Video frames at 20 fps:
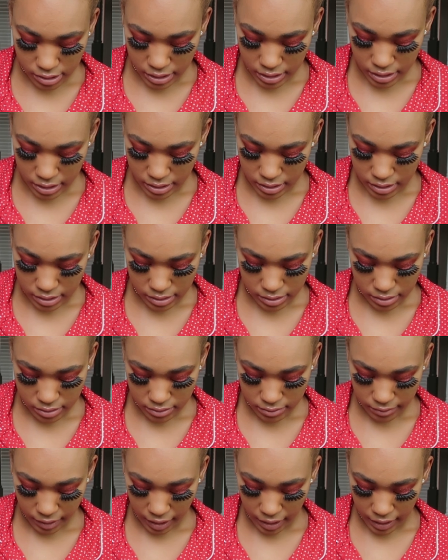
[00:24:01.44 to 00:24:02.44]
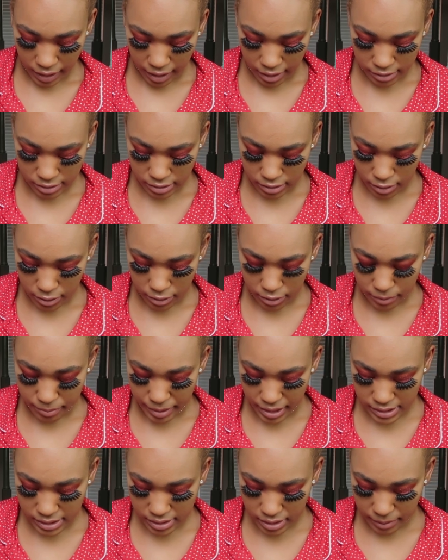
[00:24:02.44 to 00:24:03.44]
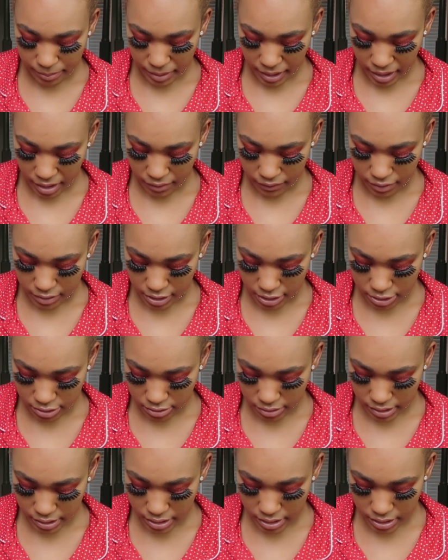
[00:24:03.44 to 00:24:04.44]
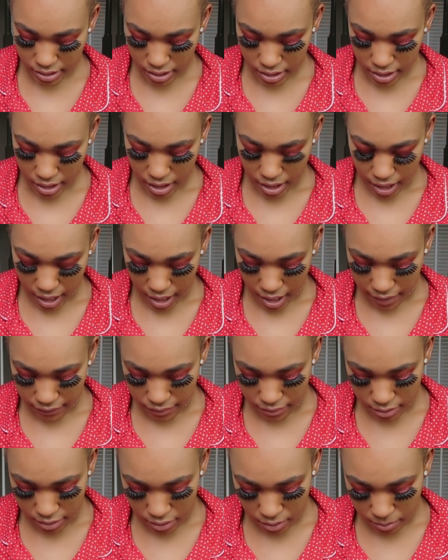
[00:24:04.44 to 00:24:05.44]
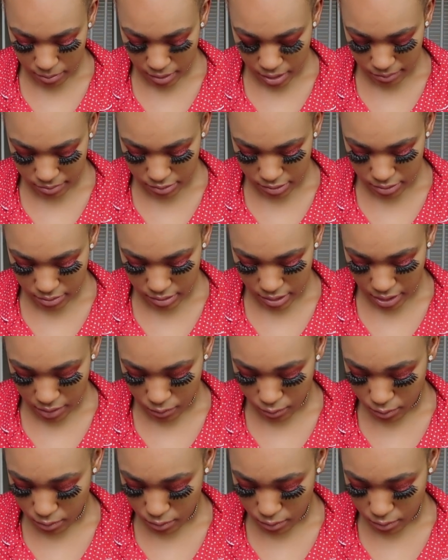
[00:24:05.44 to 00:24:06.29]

are in right now. So you're basically paying for the trend. I have no problem doing that